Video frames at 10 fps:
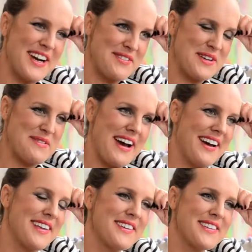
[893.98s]
Tell me
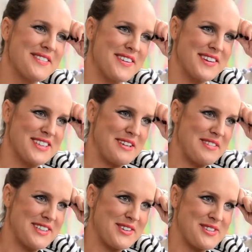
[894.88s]
about the first time
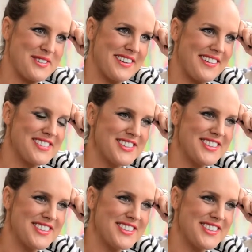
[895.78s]
he told you he loved